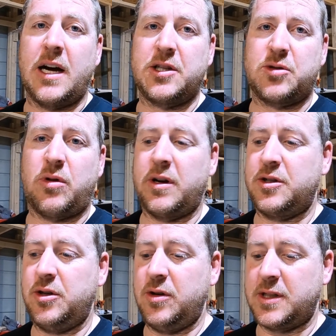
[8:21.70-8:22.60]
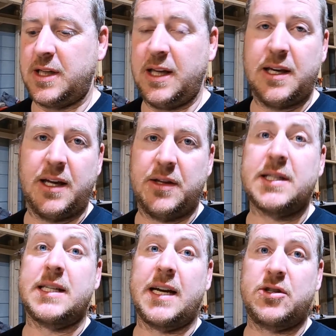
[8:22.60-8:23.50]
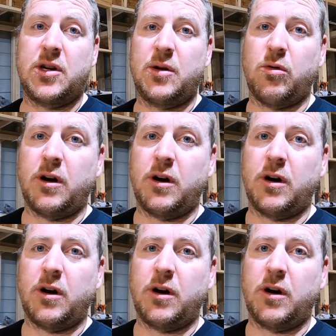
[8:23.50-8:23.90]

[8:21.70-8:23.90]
I just wanted you to see that this is actually going to